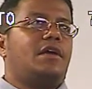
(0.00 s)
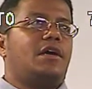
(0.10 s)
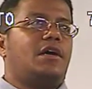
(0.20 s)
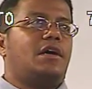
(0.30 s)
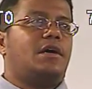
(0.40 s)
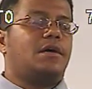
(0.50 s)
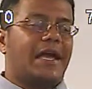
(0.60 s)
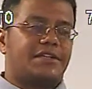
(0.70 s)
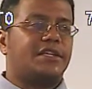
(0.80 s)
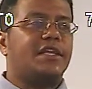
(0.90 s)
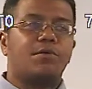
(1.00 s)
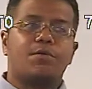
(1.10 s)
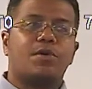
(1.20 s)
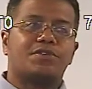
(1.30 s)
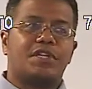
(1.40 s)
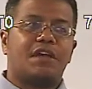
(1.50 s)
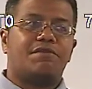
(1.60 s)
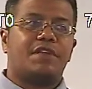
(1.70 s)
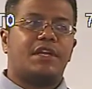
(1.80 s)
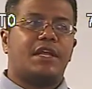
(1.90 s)
Uh, actually, they were both
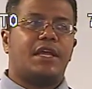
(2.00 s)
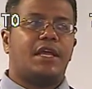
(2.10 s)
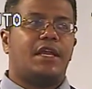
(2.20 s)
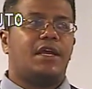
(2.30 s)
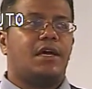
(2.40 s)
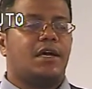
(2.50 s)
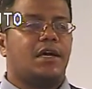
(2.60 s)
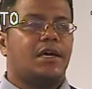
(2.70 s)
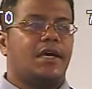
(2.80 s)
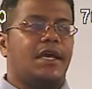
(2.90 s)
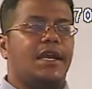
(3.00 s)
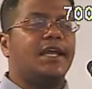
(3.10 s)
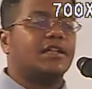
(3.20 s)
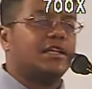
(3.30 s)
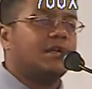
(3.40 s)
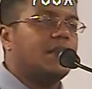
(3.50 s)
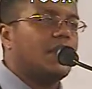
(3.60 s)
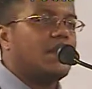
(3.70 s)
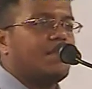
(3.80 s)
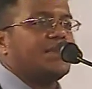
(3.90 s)
saved in in uh, in England,
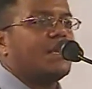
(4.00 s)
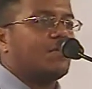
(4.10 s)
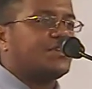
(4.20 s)
but they were